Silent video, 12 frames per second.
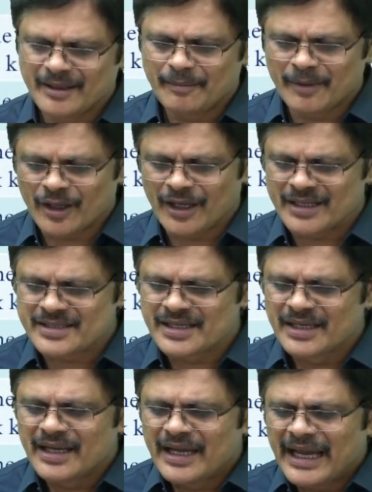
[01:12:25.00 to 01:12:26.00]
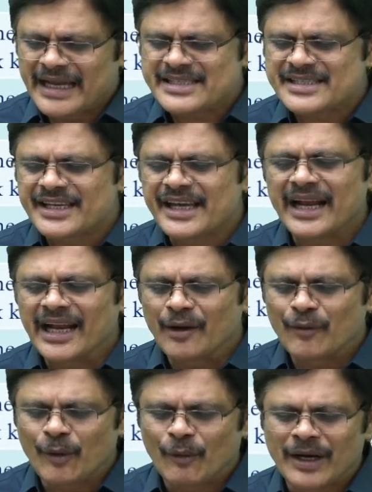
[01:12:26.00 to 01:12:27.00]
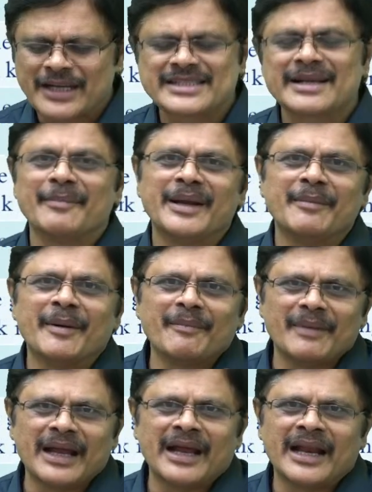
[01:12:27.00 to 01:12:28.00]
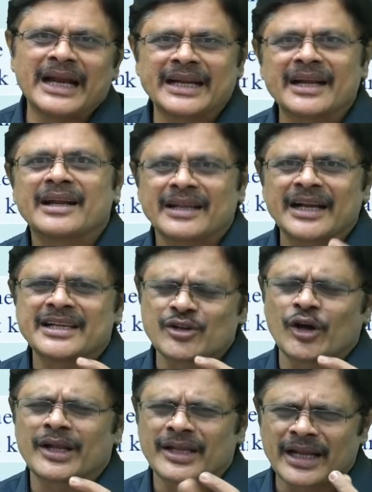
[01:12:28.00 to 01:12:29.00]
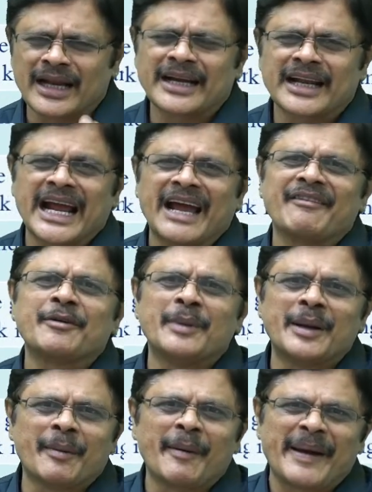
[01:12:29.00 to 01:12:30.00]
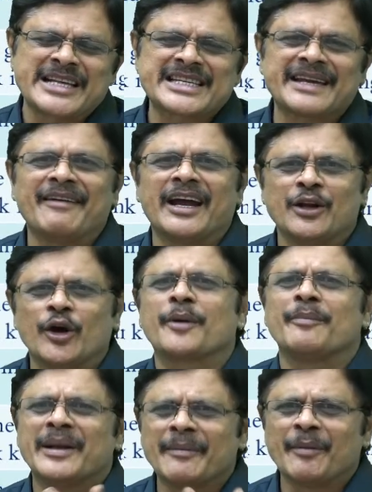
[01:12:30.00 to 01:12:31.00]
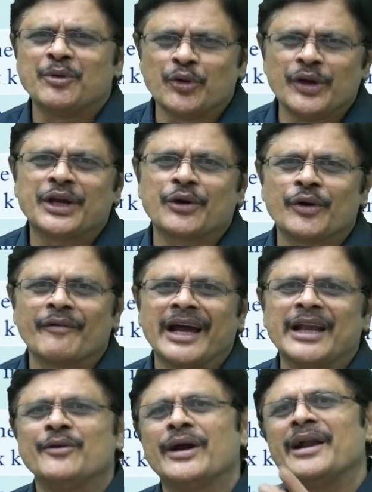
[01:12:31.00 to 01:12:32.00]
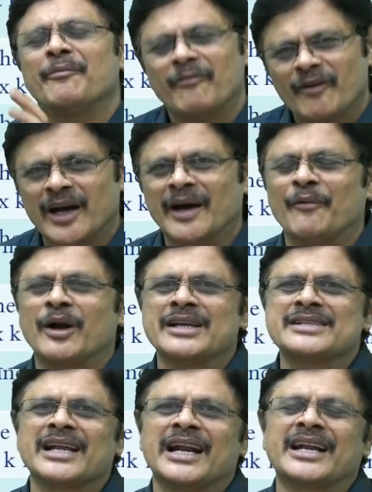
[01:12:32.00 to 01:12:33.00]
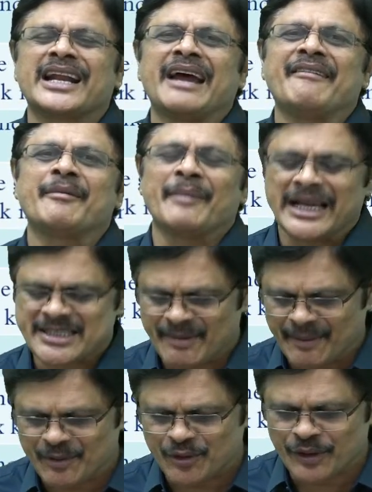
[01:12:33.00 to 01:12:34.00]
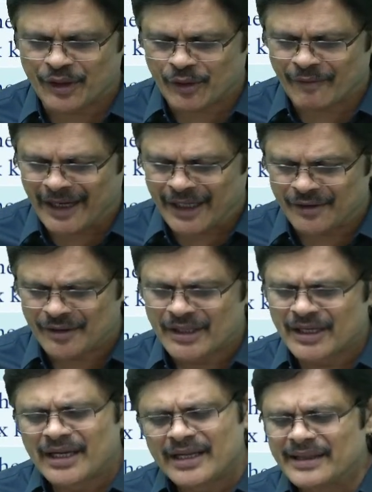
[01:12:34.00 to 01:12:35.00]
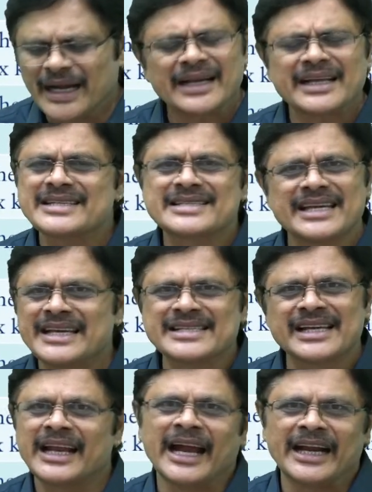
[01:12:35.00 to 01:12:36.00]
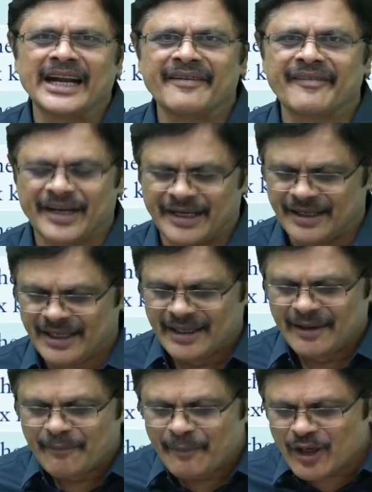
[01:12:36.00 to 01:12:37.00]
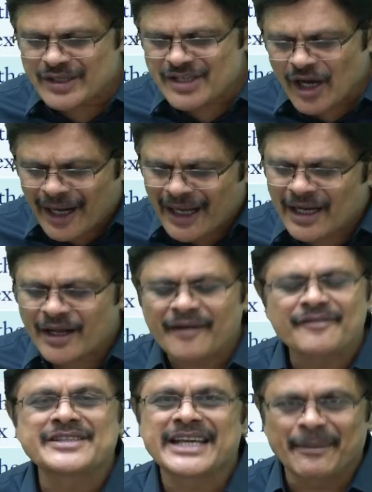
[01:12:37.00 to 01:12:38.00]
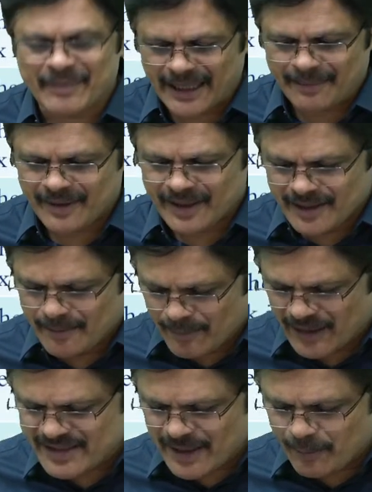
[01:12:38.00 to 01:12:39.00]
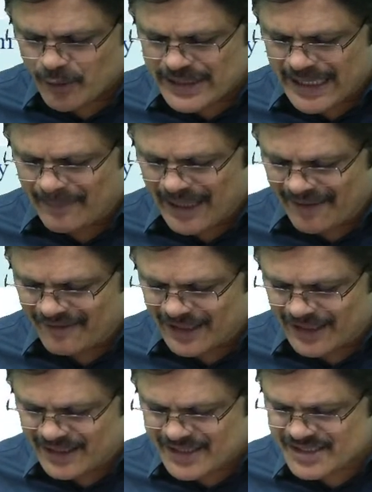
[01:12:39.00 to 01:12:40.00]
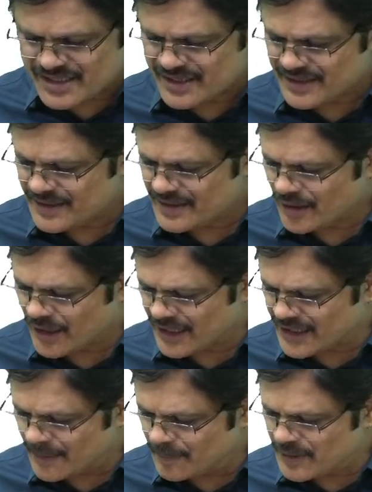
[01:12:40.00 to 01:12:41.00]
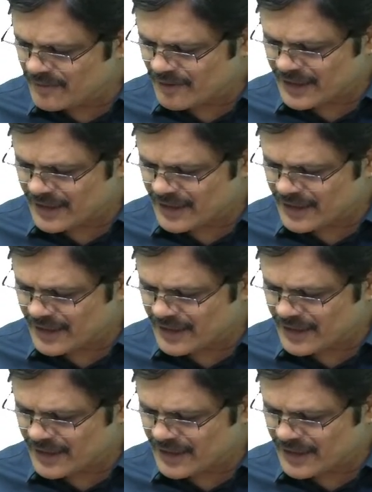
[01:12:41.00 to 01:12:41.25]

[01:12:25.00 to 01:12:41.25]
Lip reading: Because HELLO, what is the minimum letter, that is, or the letter having minimum ASCII value or minimum Unicode value, and what is the letter having maximum Unicode value, that is easily identified because all are of same type. But suppose I am having a list or a tuple. For